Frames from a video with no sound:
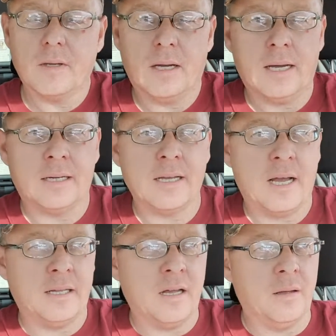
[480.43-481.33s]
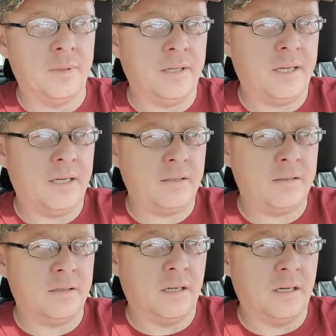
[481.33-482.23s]
Had a guy come and get
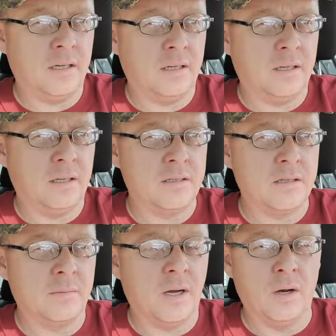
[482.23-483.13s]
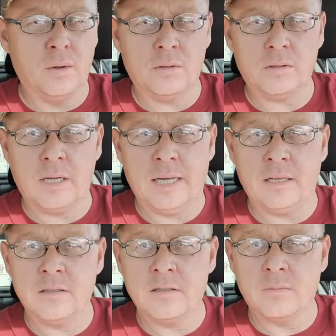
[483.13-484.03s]
some oak
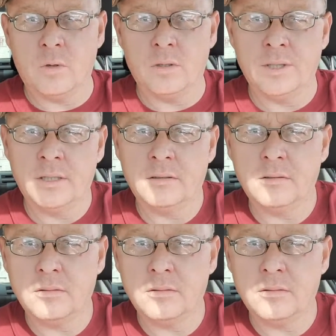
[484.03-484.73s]
and some walnut.